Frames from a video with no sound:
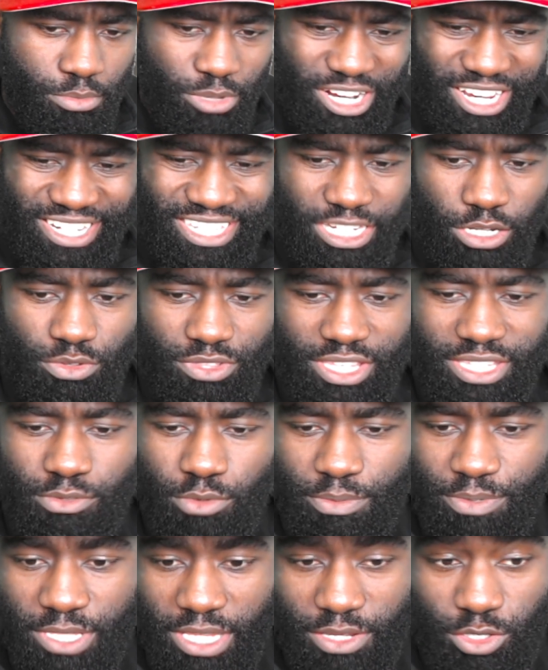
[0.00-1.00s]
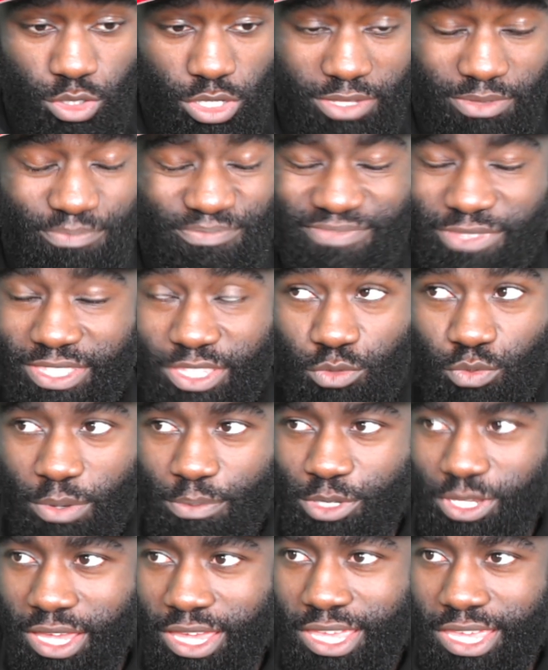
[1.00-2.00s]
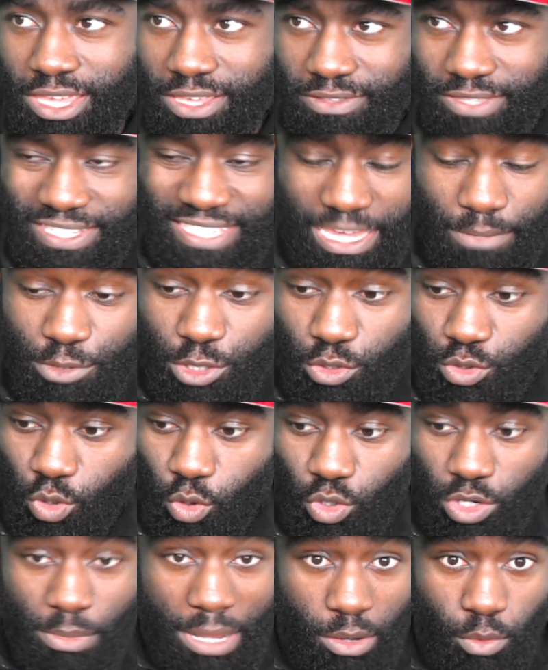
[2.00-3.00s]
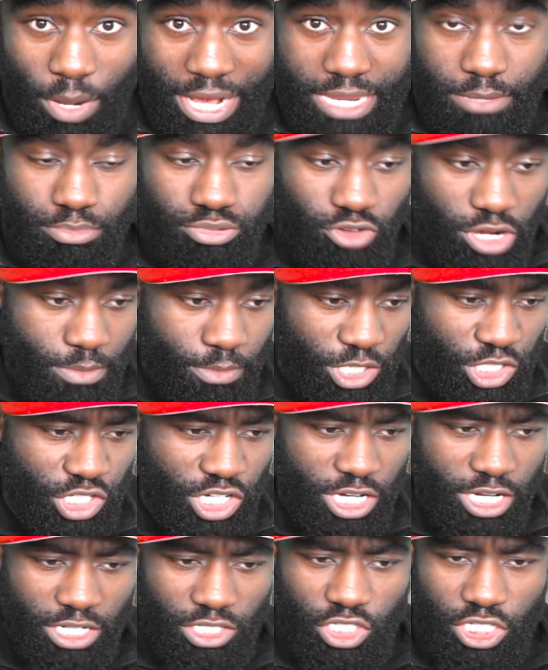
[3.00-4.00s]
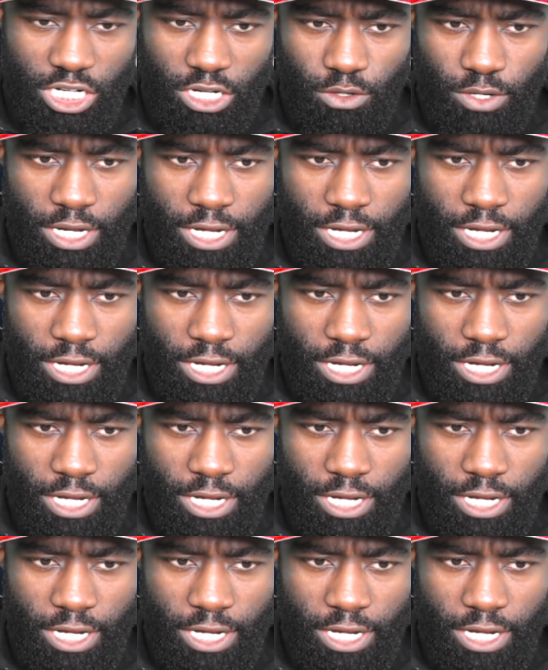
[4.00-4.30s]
Right, so this website is, this website this episode is all about weight, pretty much in a nutshell.